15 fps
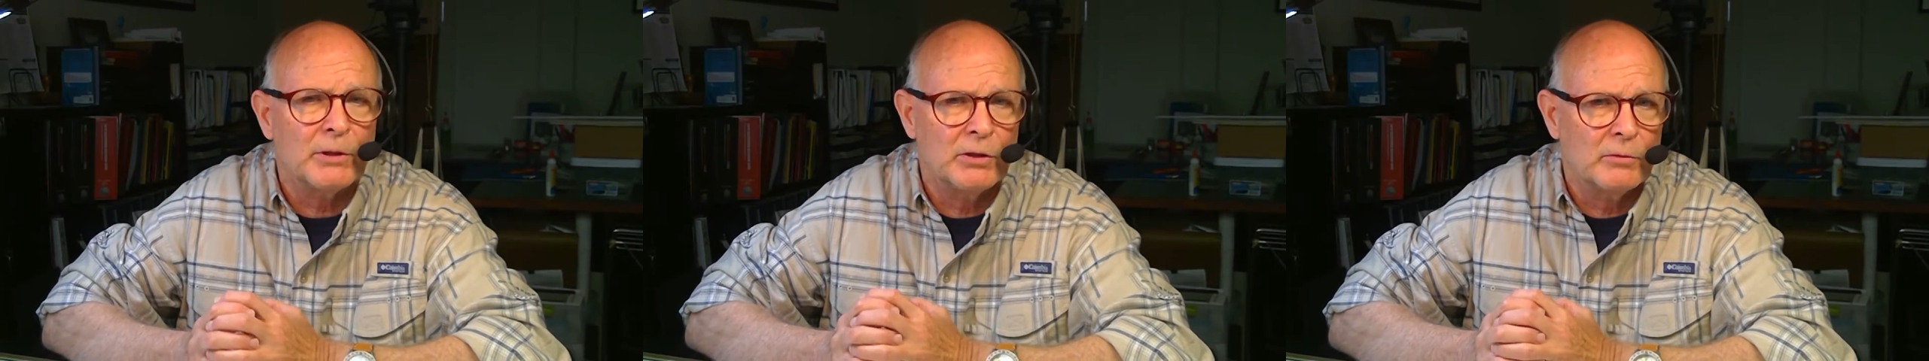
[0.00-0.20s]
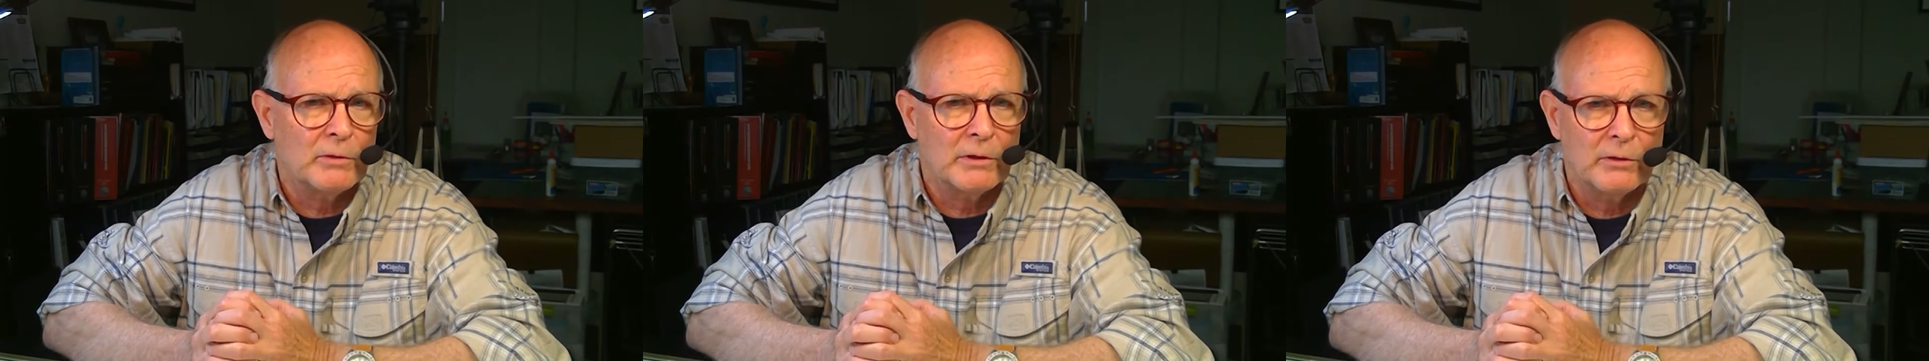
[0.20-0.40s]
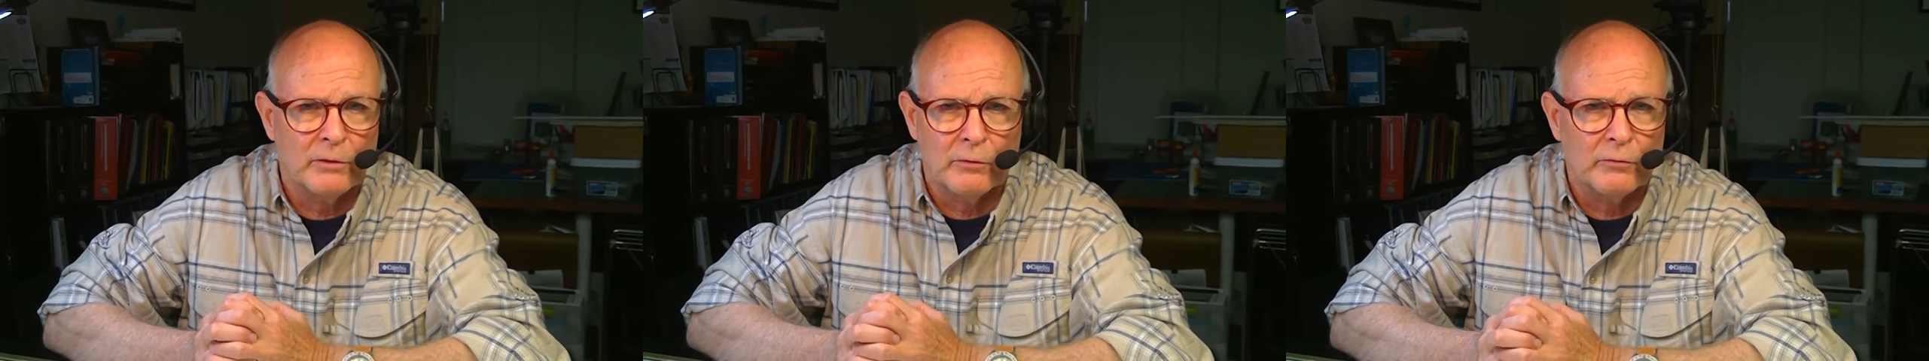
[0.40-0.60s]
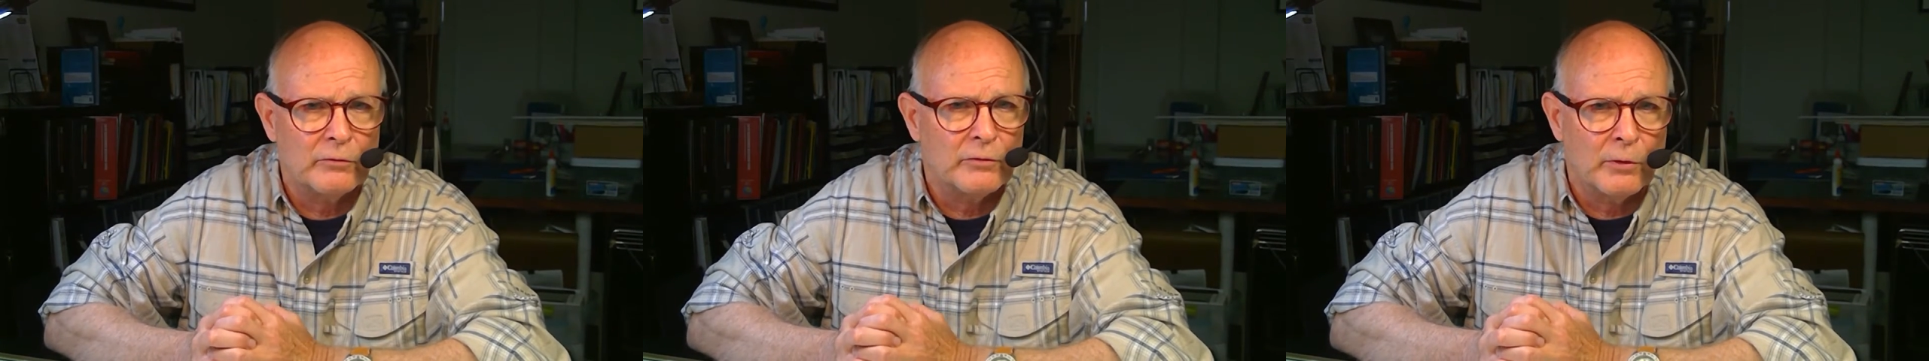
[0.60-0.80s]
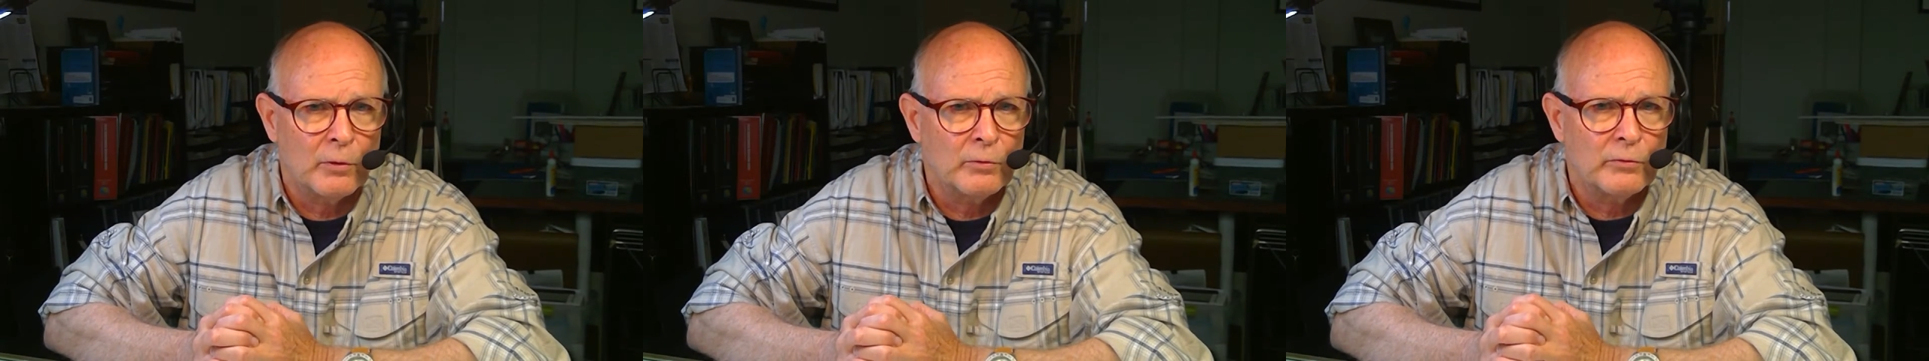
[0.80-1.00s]
and you can
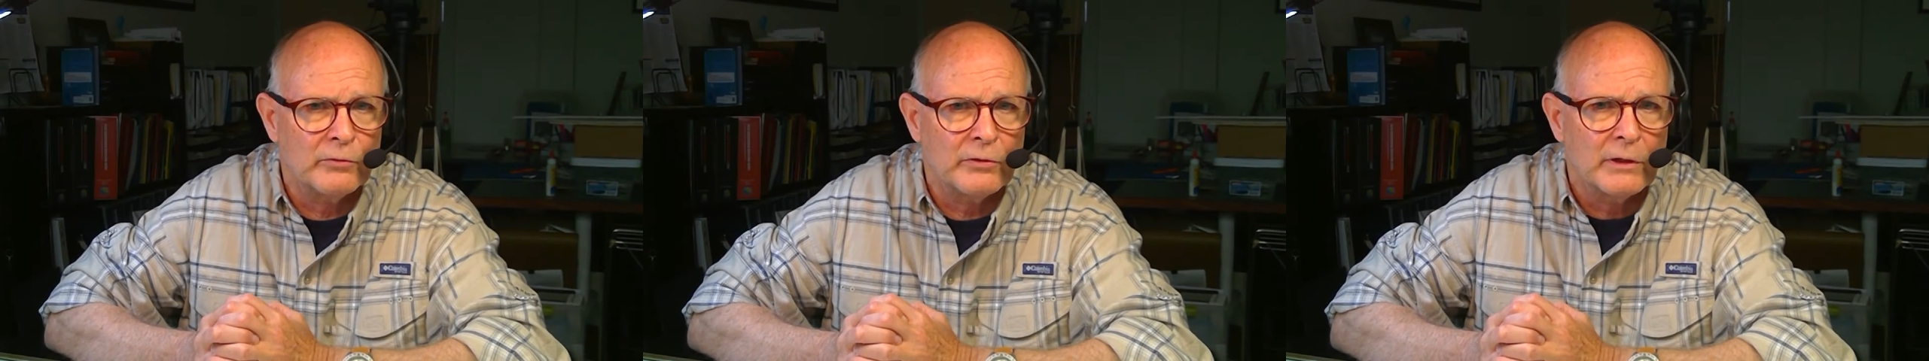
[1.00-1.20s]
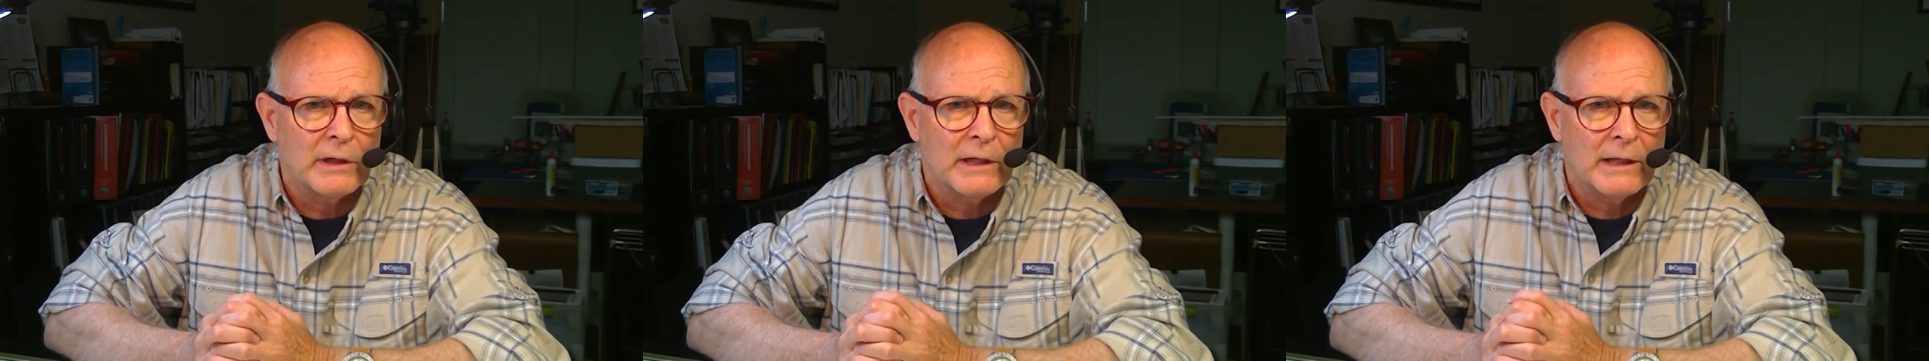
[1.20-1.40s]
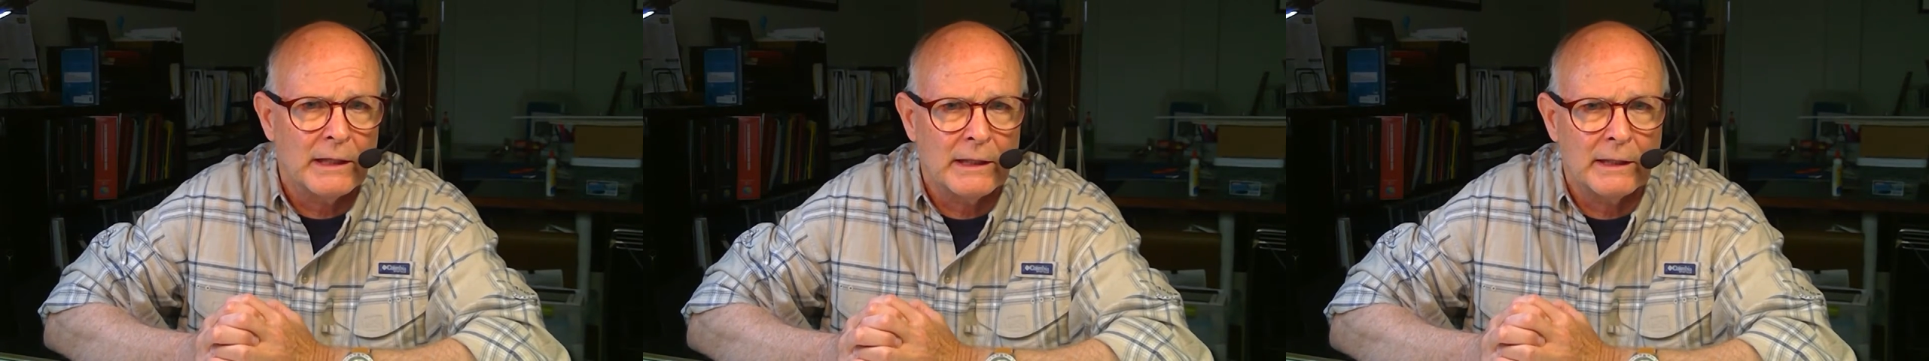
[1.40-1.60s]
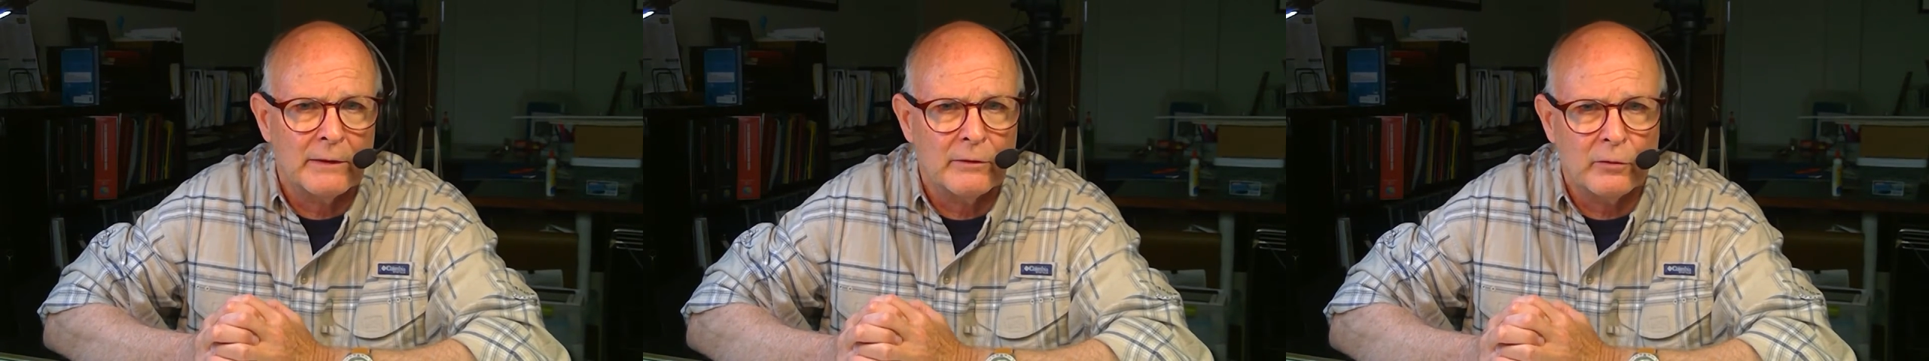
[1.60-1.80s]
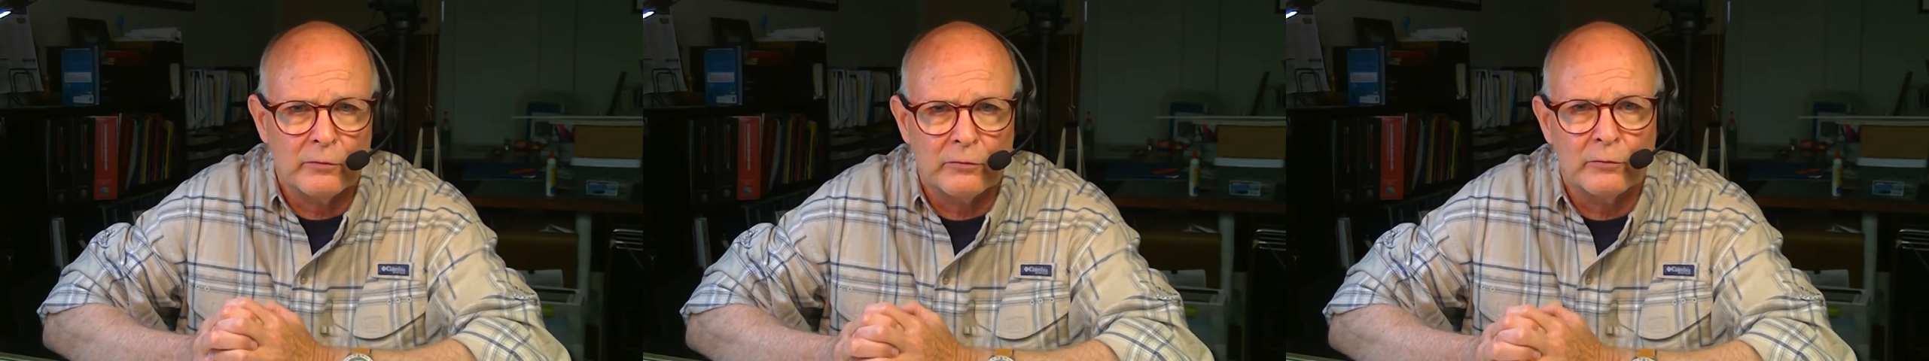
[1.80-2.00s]
use those